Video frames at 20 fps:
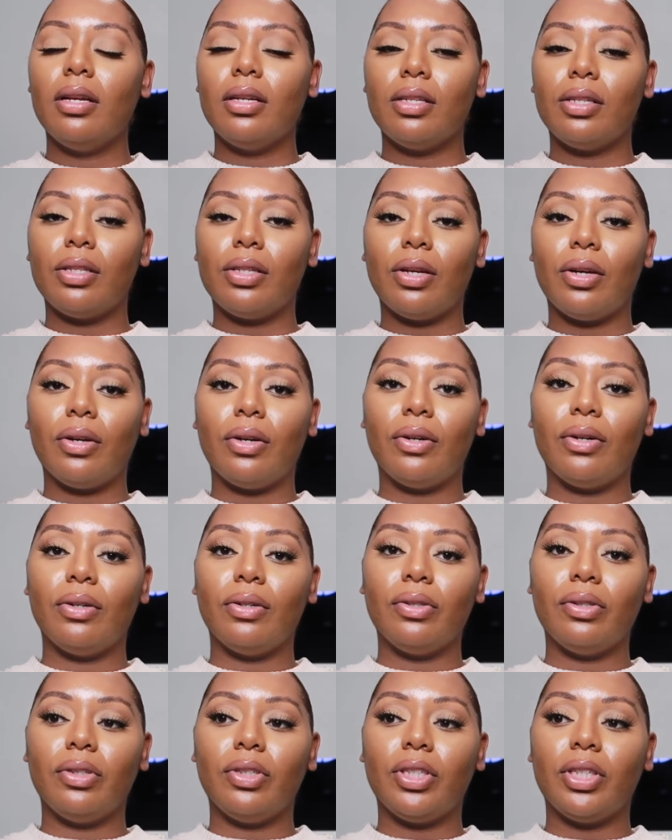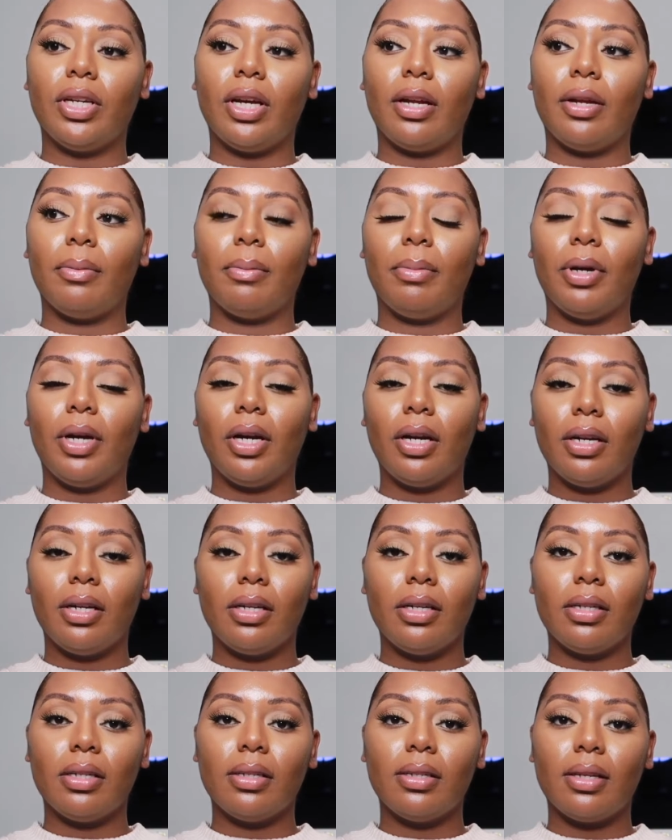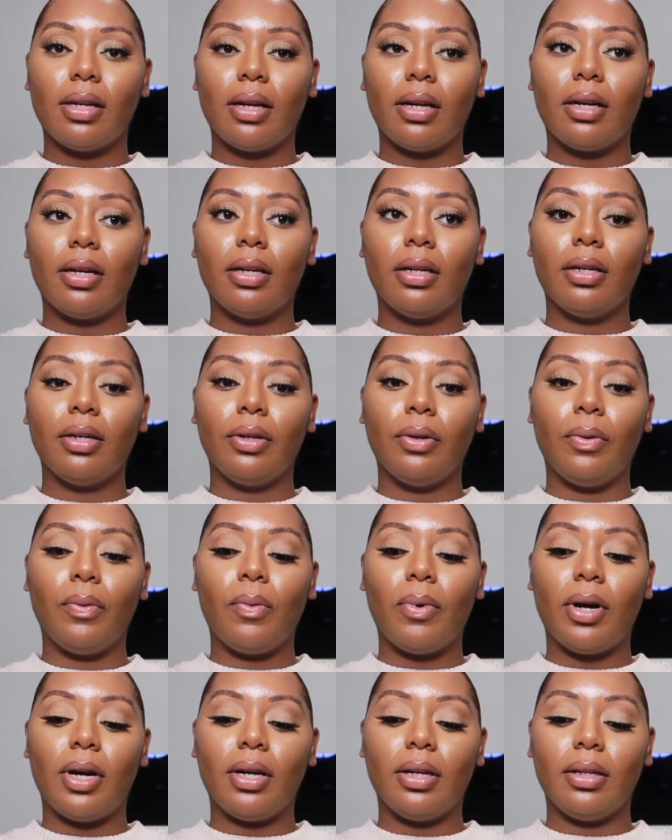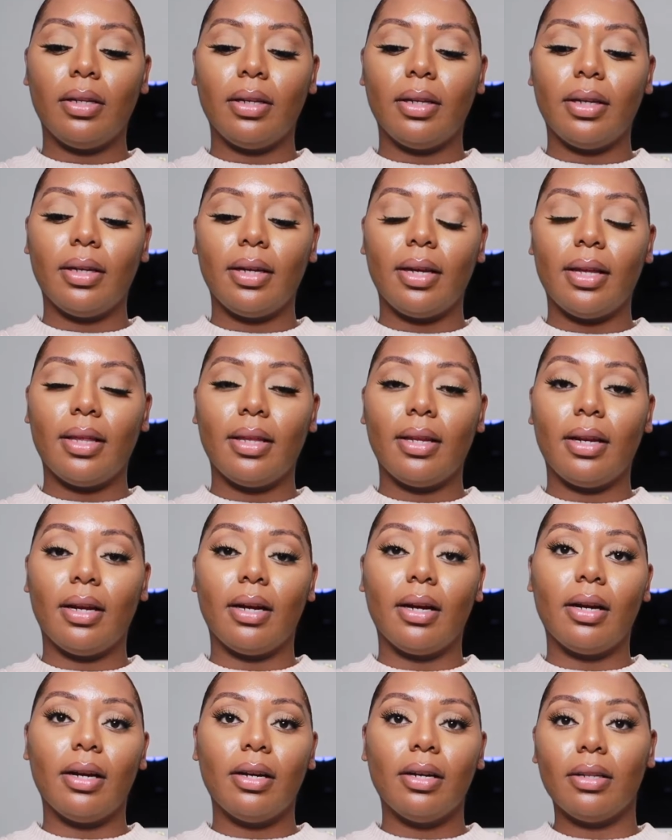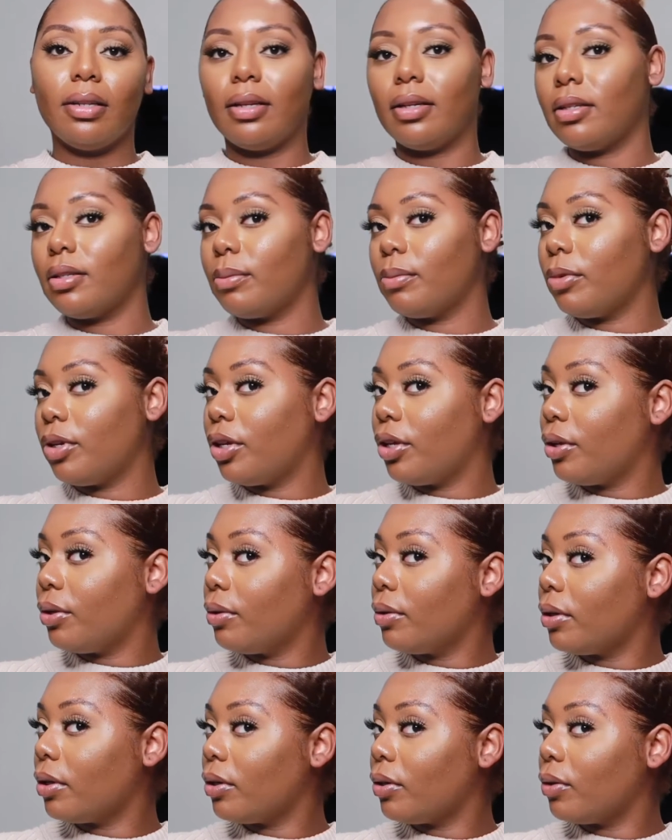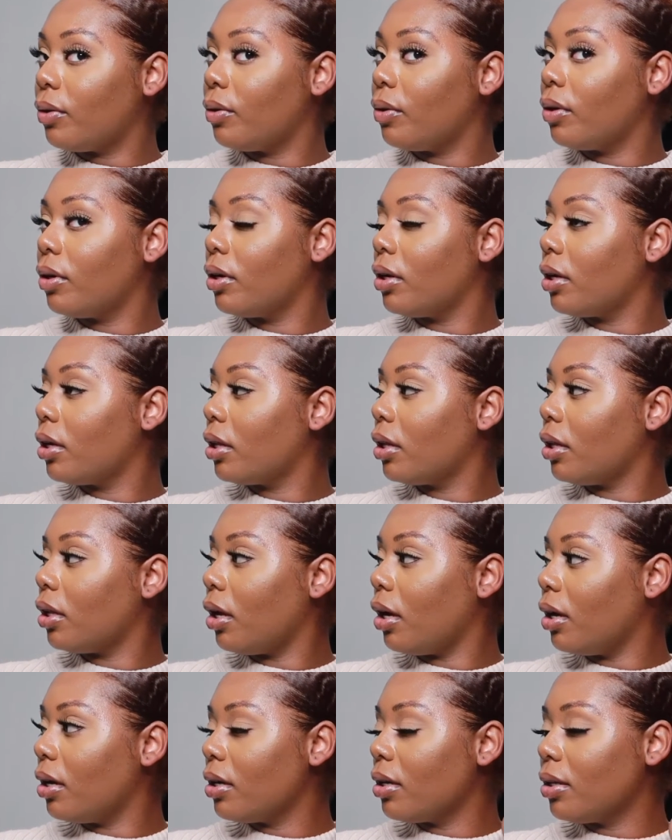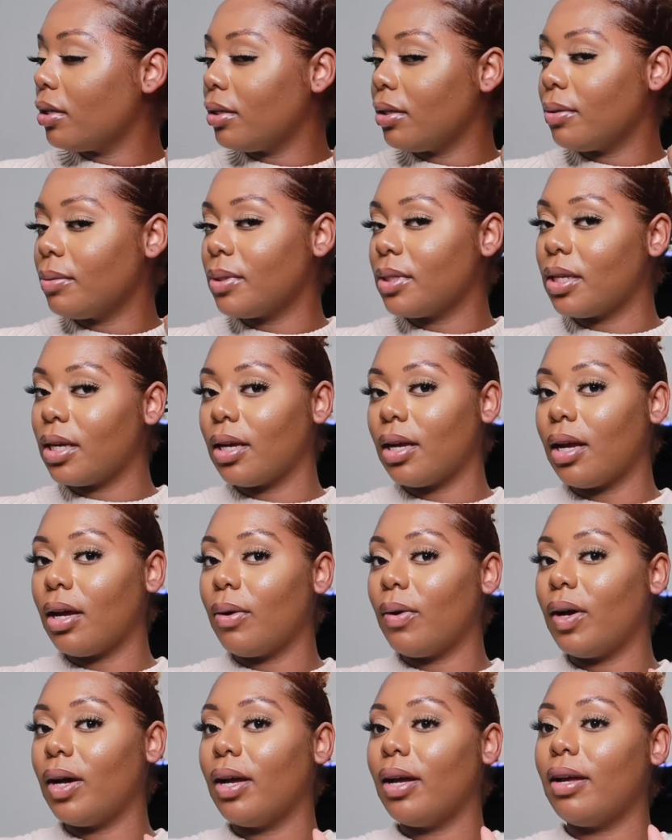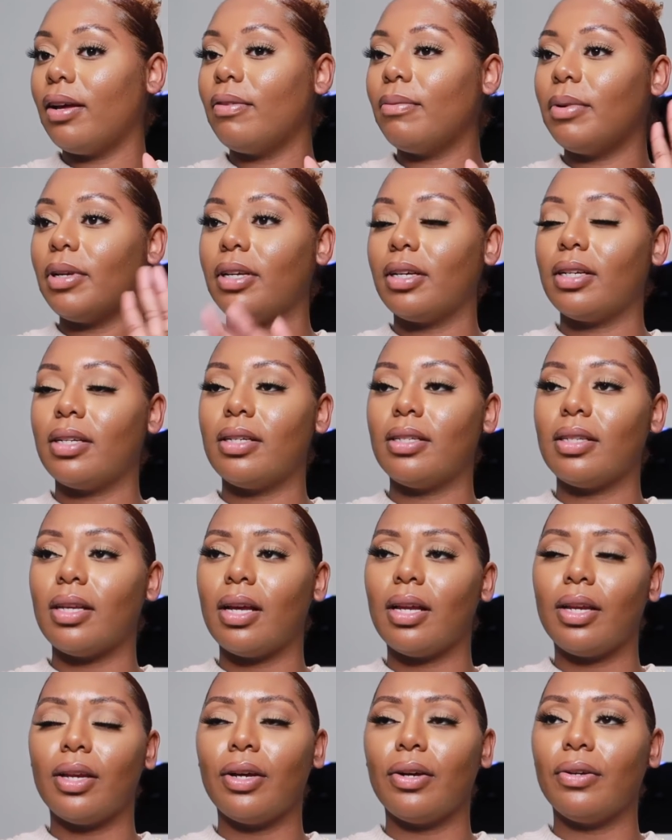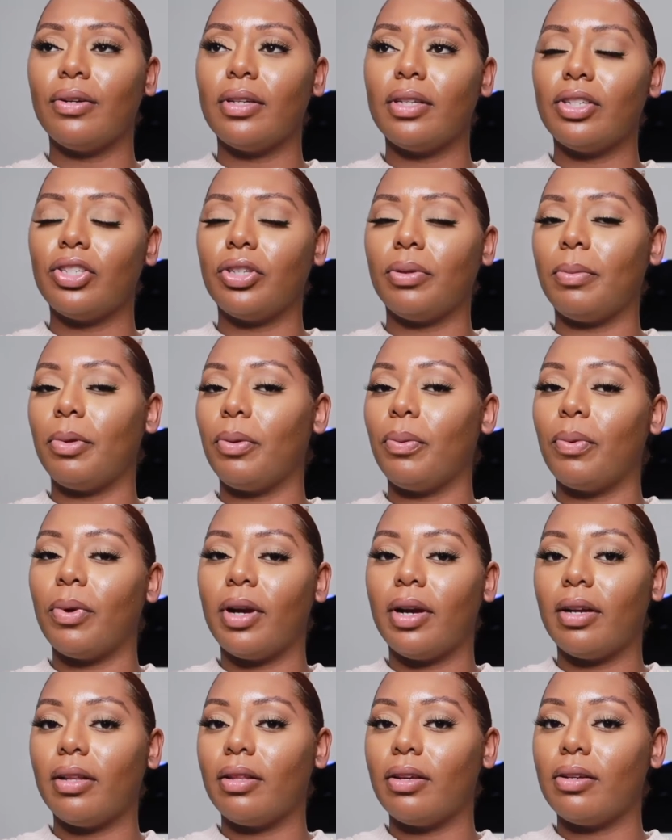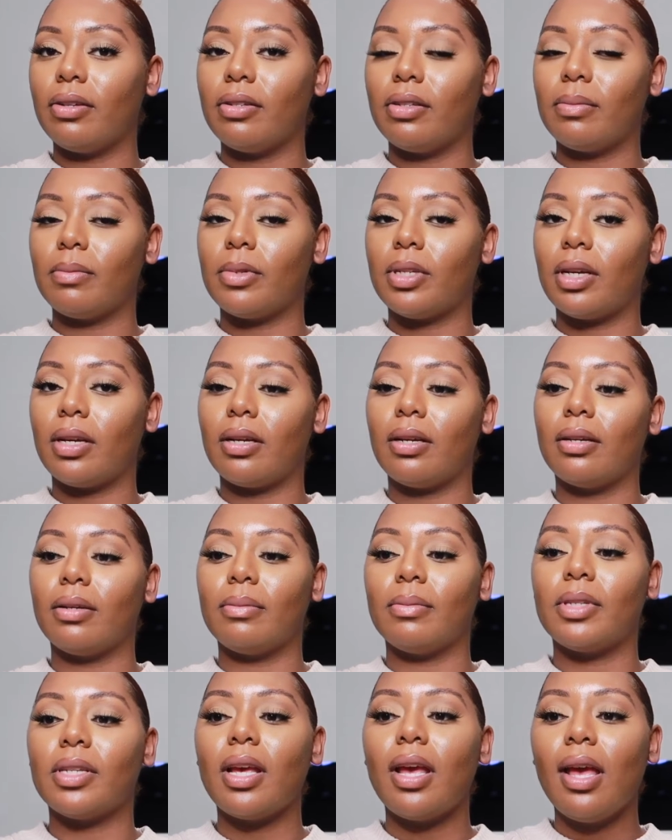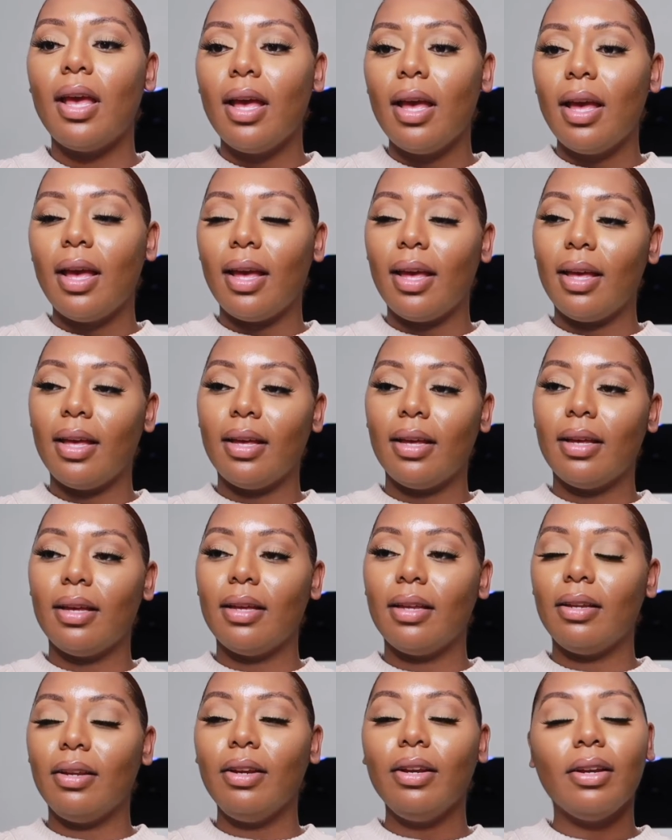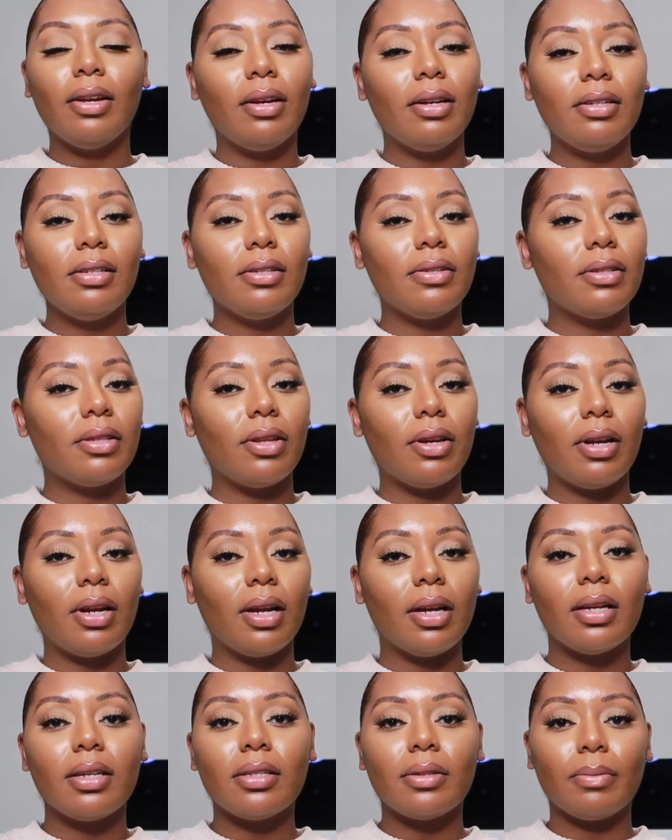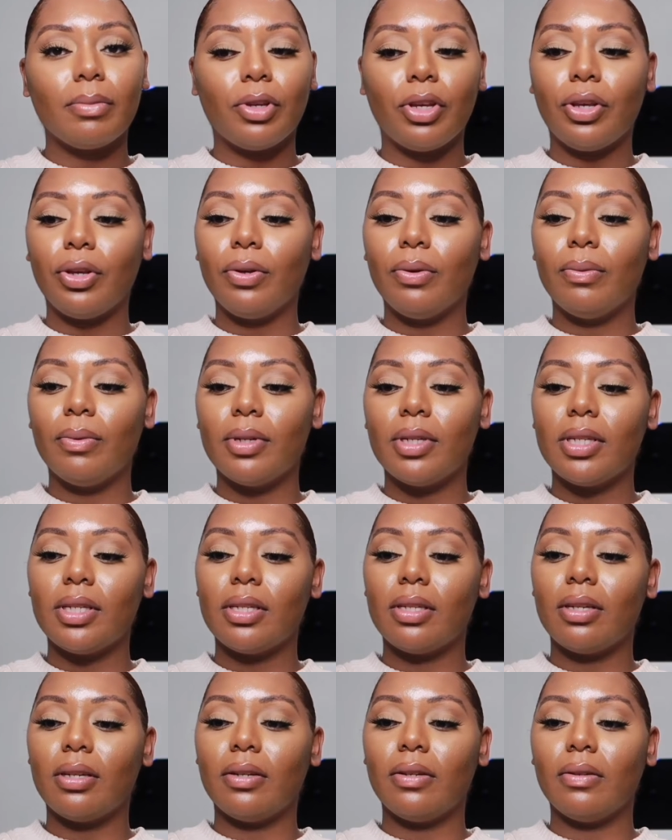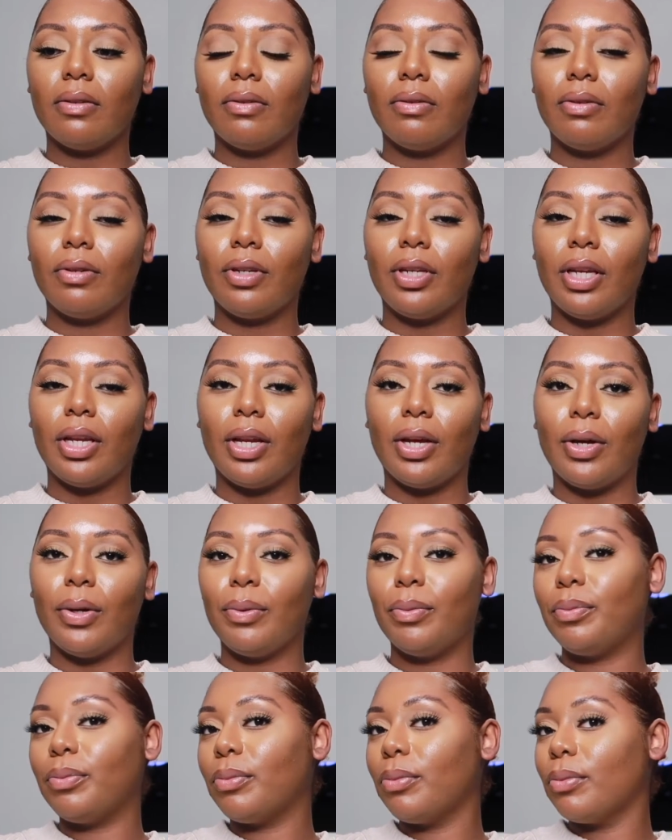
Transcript: So she got a purse, I got her a new wallet, and then I got her like some cute little claw clips like how I have because I noticed she would be wearing those sometimes. And you know, I just thought I'd get some cute ones so, you know,